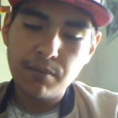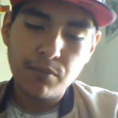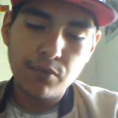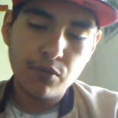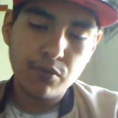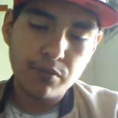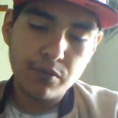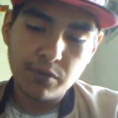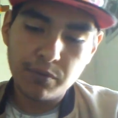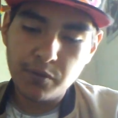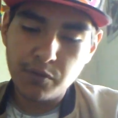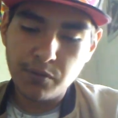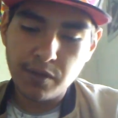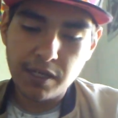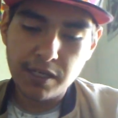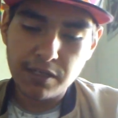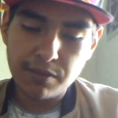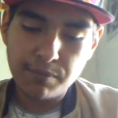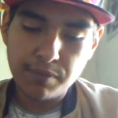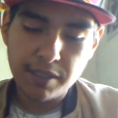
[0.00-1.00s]
boom, it'll be
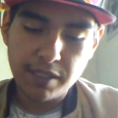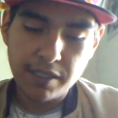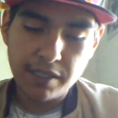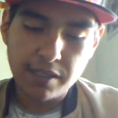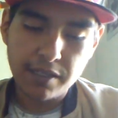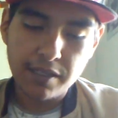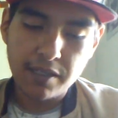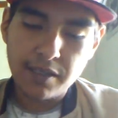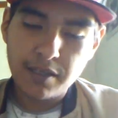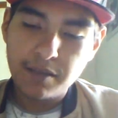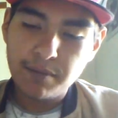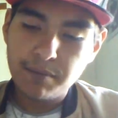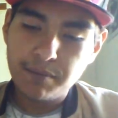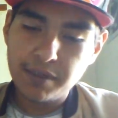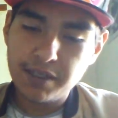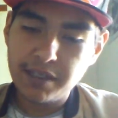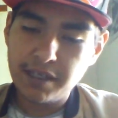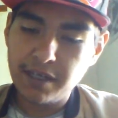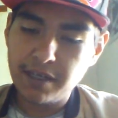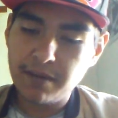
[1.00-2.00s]
ready to play.
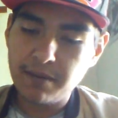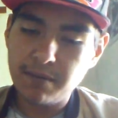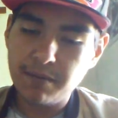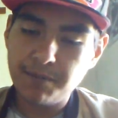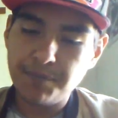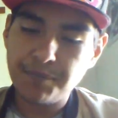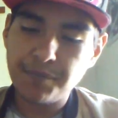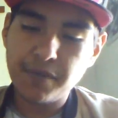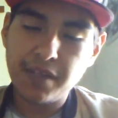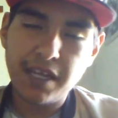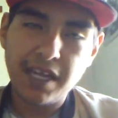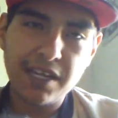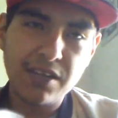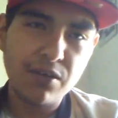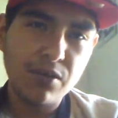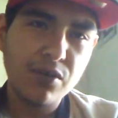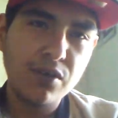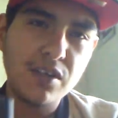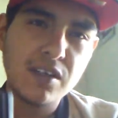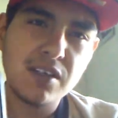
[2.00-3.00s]
But yeah, I
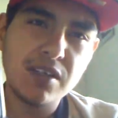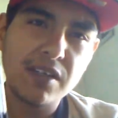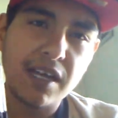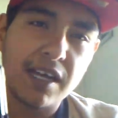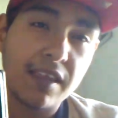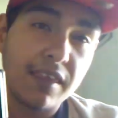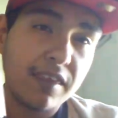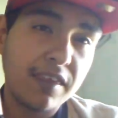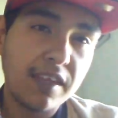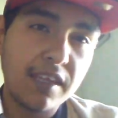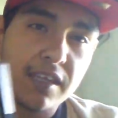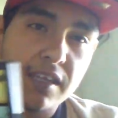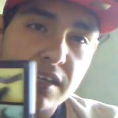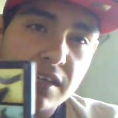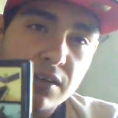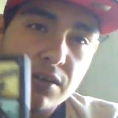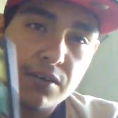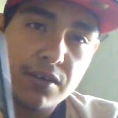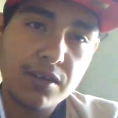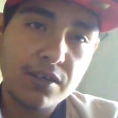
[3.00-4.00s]
know you could. I
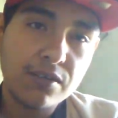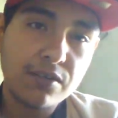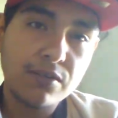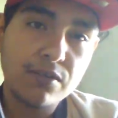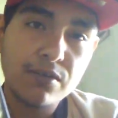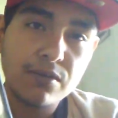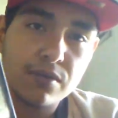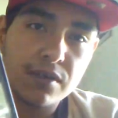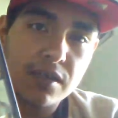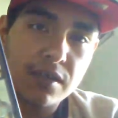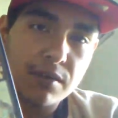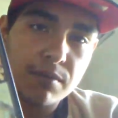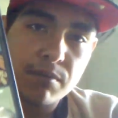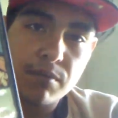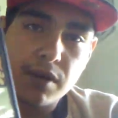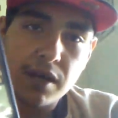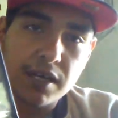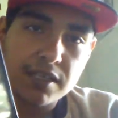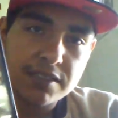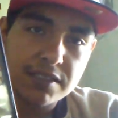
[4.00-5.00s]
know you could do
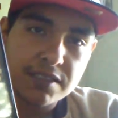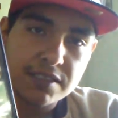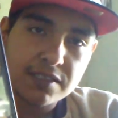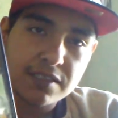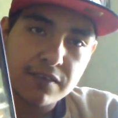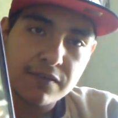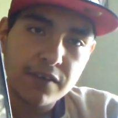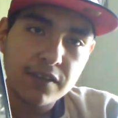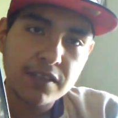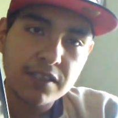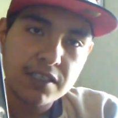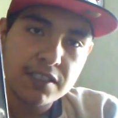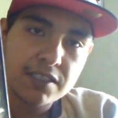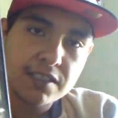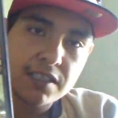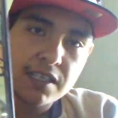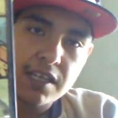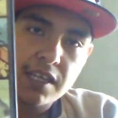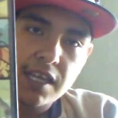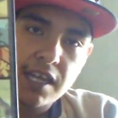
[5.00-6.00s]
mods and stuff on
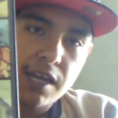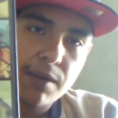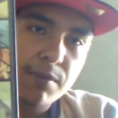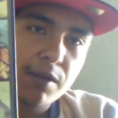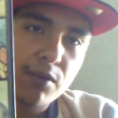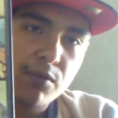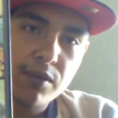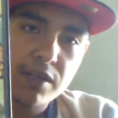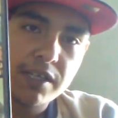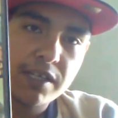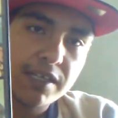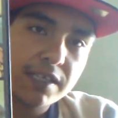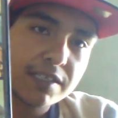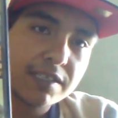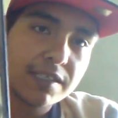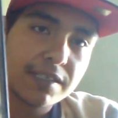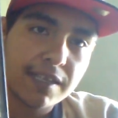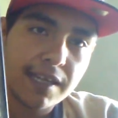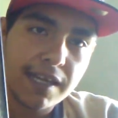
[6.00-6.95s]
this. I'm not really into